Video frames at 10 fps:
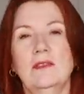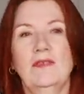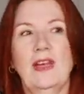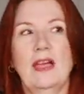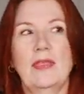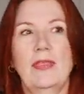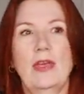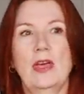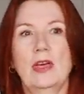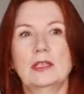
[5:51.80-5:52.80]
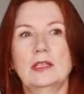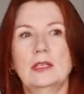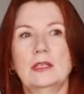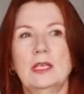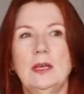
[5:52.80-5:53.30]
the fact that
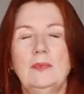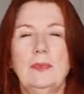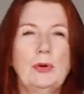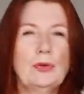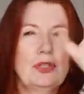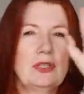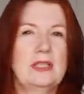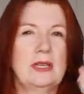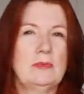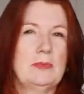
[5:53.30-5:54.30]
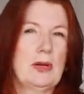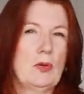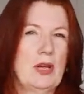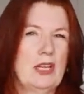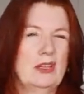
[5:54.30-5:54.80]
the proportions seemed to be
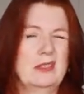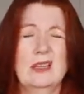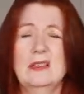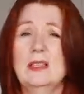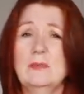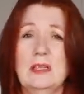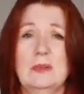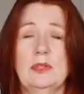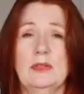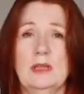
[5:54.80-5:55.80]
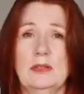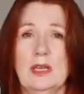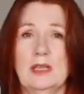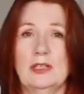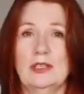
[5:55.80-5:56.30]
quite good. You know, sometimes on those
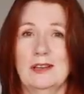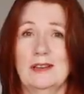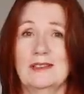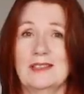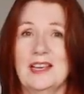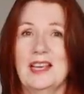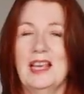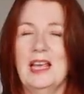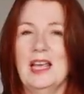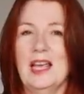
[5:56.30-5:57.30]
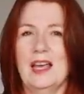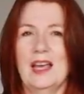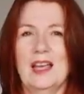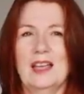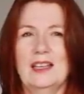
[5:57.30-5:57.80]
size charts,
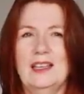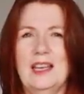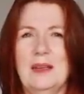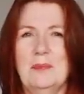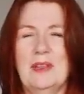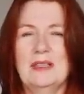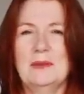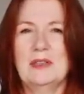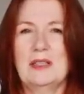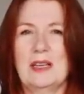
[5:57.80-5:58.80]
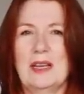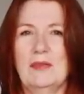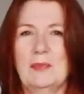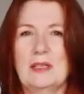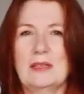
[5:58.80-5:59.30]
uh, yeah, they seem to think
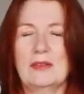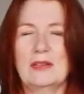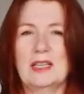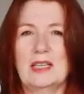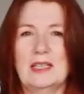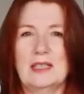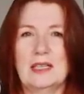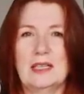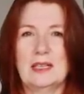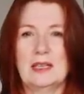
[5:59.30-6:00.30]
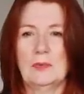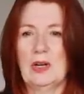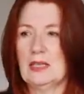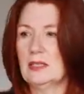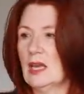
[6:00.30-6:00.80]
everybody's got a tiny, tiny, tiny
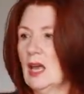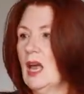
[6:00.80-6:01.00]
waist.